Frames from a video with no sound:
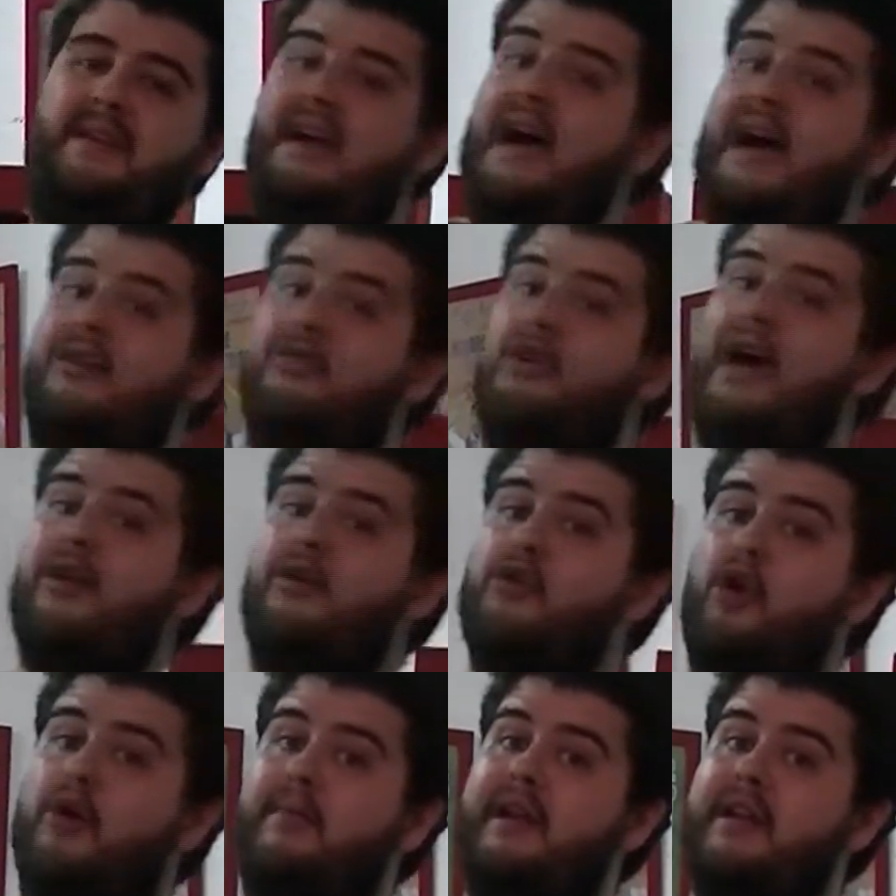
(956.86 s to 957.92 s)
I don't
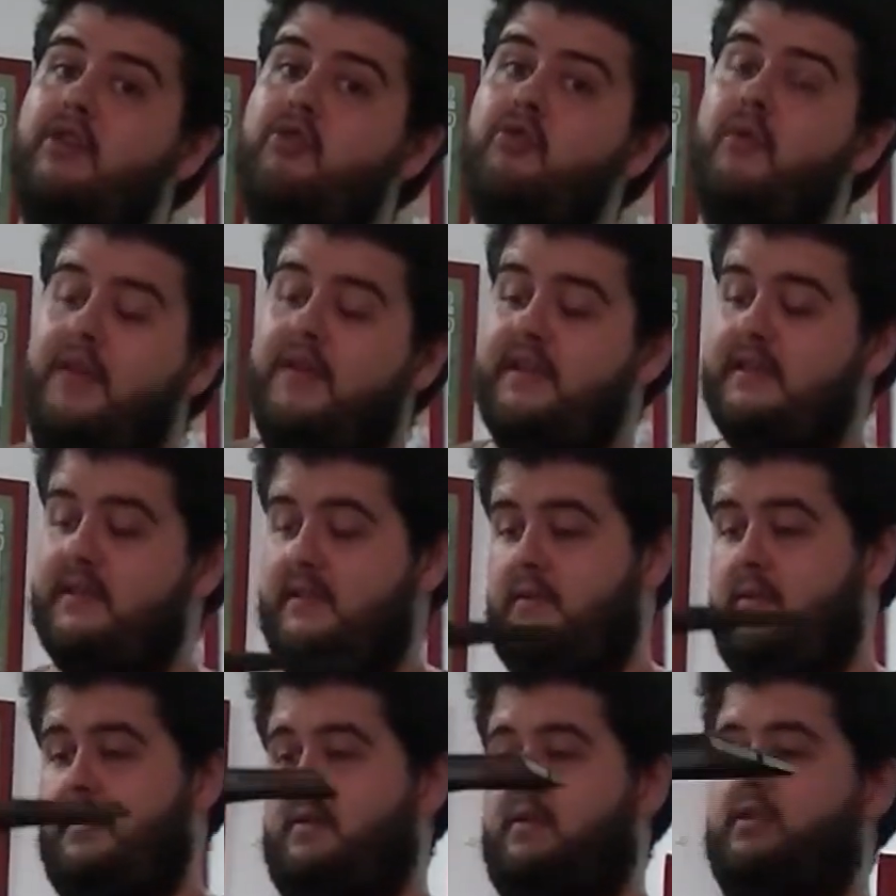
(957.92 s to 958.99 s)
normally do this,
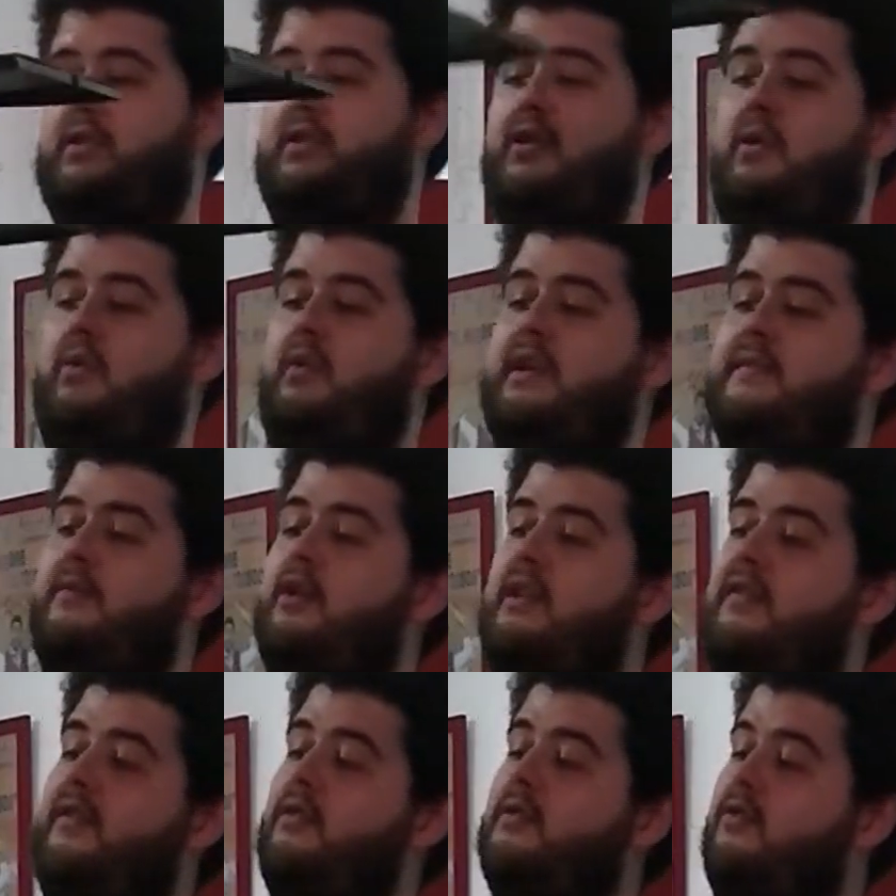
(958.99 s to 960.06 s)
so it's very
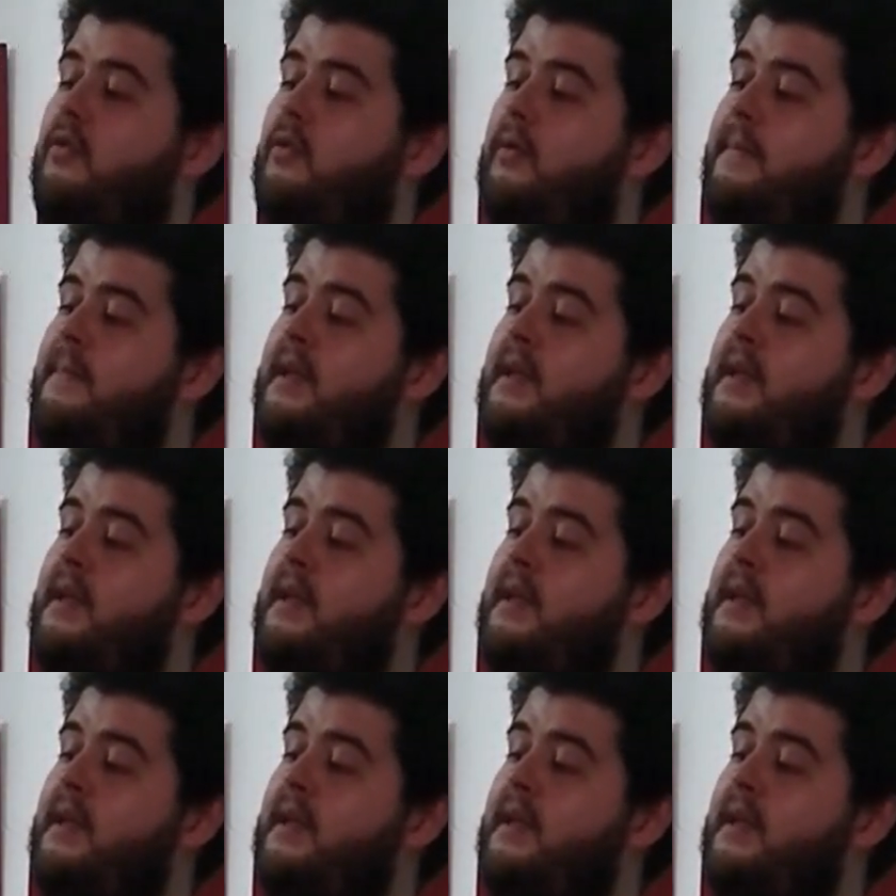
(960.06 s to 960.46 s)
difficult to do.